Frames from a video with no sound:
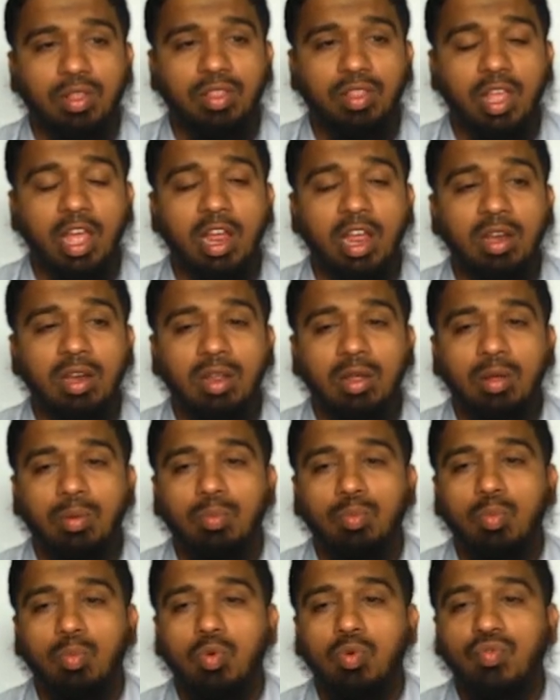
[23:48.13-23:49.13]
then
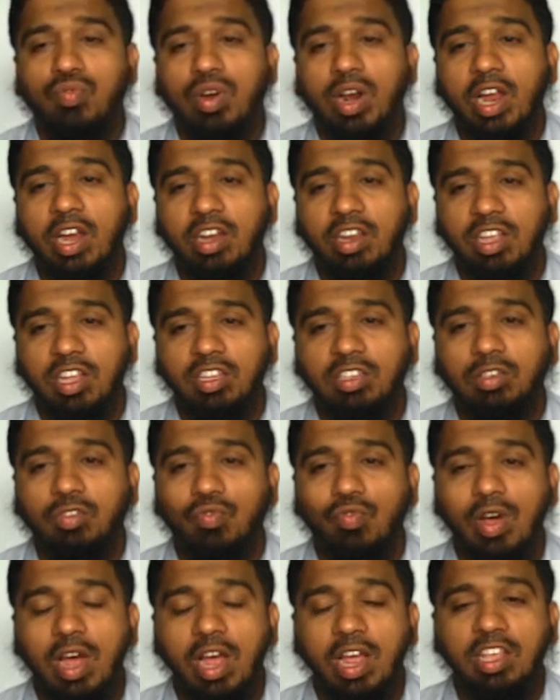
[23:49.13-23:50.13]
move right. Yes,
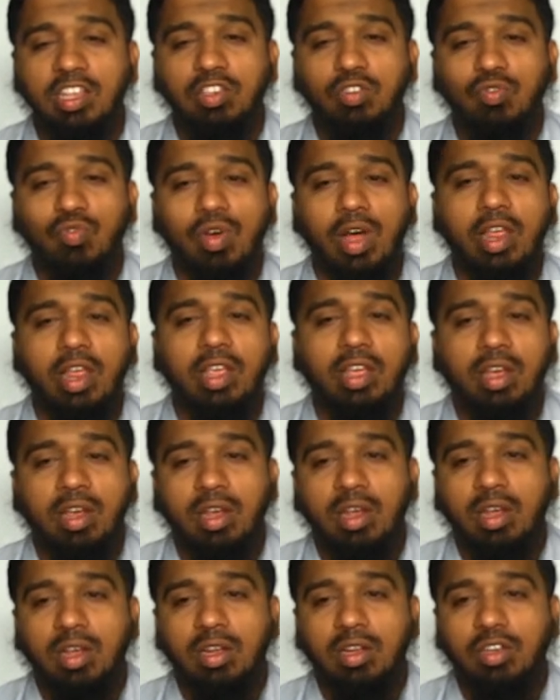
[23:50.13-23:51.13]
y is y.
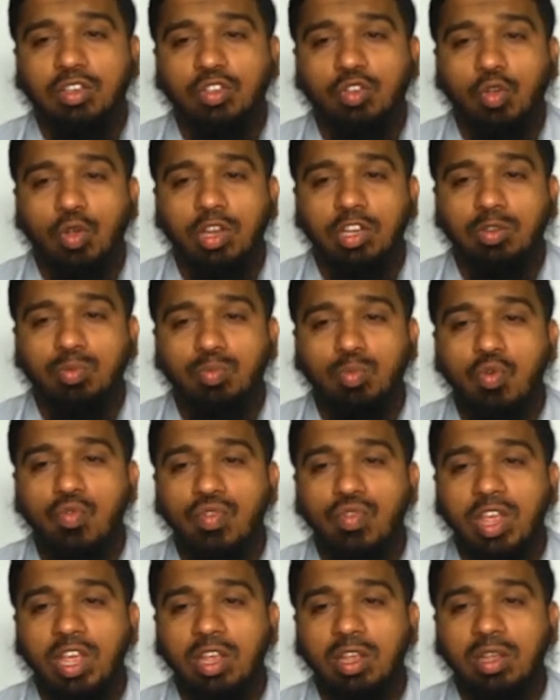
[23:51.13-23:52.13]
So is
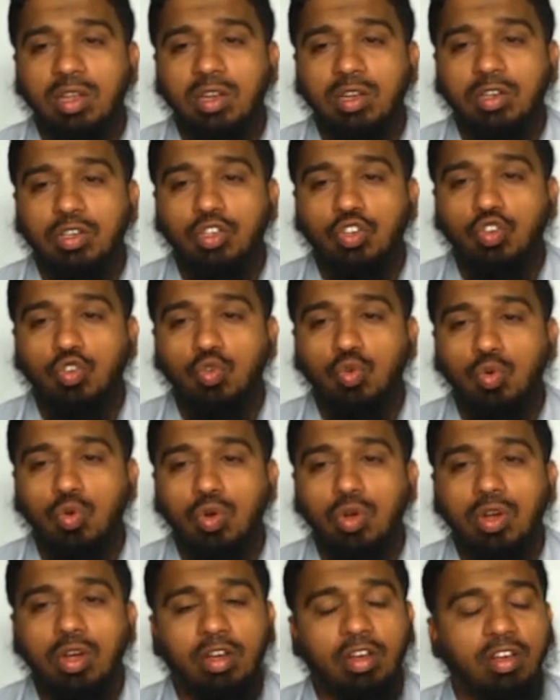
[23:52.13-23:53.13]
moving to
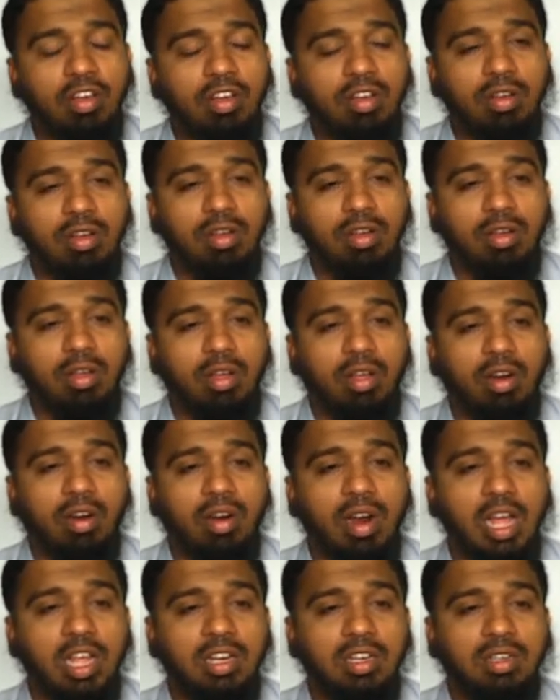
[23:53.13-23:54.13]

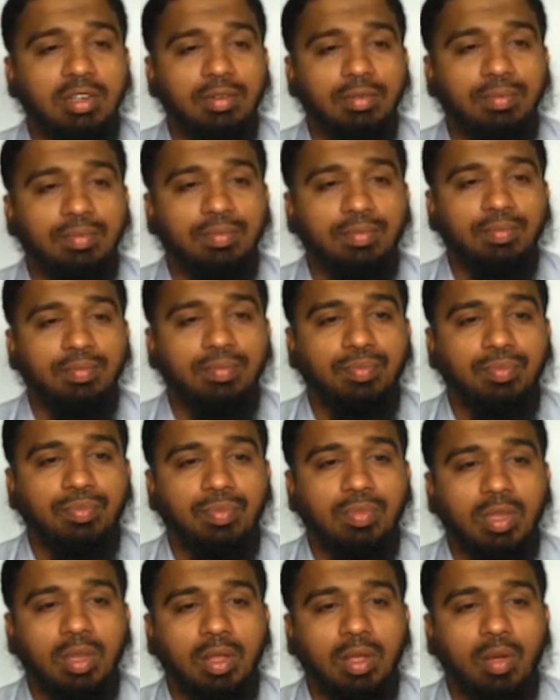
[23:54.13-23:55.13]
right.
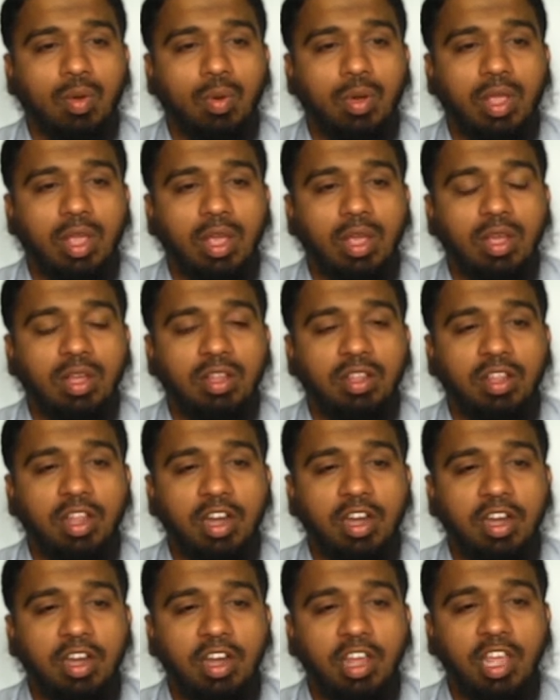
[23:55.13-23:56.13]
Okay.
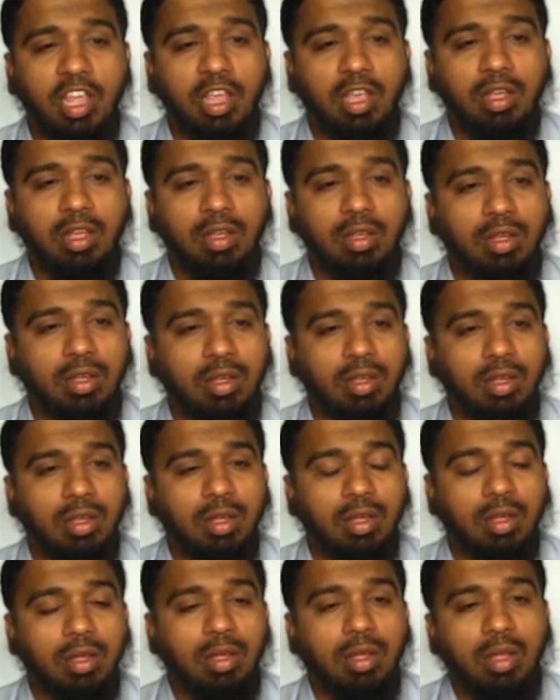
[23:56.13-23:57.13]
Then D.
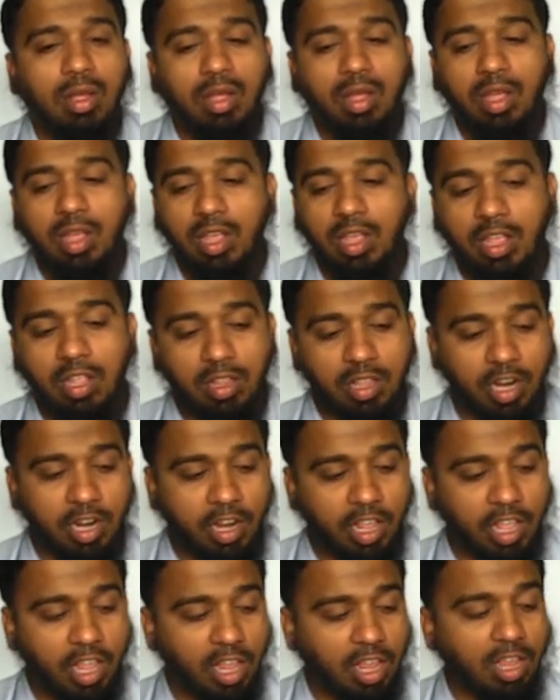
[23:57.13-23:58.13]
In the
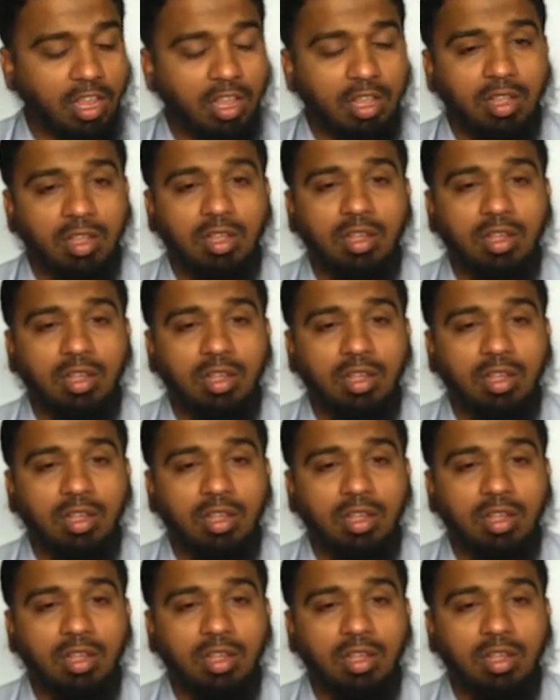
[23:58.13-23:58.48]
D,